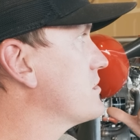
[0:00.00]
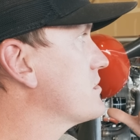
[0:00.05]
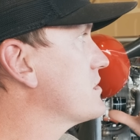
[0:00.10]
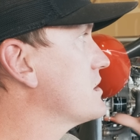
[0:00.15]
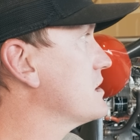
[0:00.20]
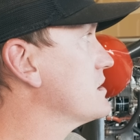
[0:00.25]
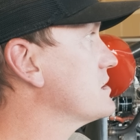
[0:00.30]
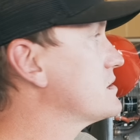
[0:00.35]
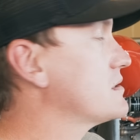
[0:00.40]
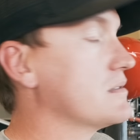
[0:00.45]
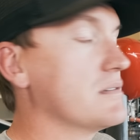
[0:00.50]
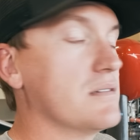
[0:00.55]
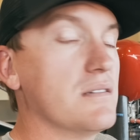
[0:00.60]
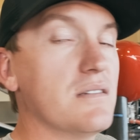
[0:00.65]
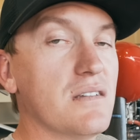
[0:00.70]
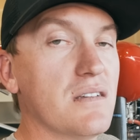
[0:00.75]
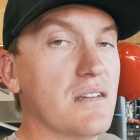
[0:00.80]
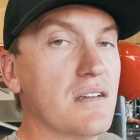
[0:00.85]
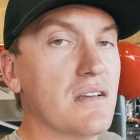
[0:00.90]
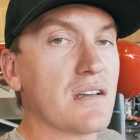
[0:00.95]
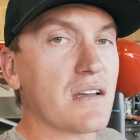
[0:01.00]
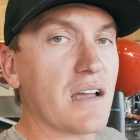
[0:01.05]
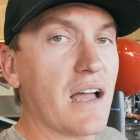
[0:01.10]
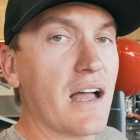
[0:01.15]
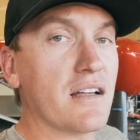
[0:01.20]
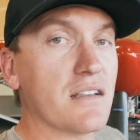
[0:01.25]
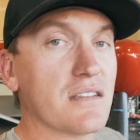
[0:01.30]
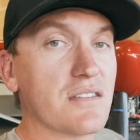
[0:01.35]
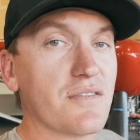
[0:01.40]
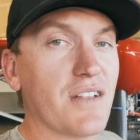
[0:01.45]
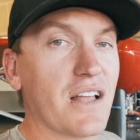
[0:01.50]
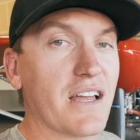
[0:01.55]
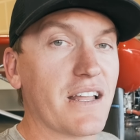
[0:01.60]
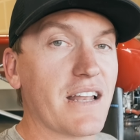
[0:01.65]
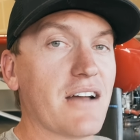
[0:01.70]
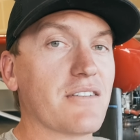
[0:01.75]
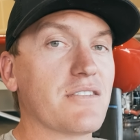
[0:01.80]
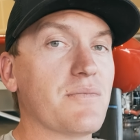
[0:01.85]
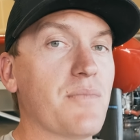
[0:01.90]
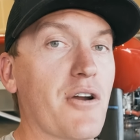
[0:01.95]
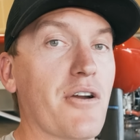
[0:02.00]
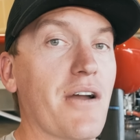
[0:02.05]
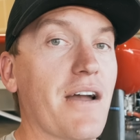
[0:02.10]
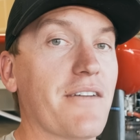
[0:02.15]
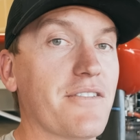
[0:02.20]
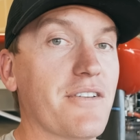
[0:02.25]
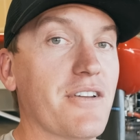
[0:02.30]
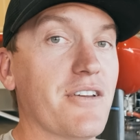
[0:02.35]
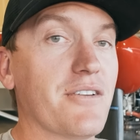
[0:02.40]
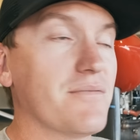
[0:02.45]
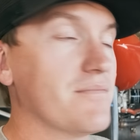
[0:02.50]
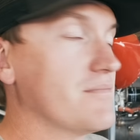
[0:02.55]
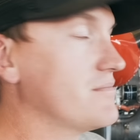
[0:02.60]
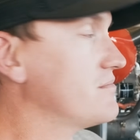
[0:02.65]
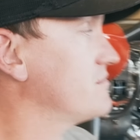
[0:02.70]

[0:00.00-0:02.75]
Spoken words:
because Kyle is flying out tomorrow afternoon.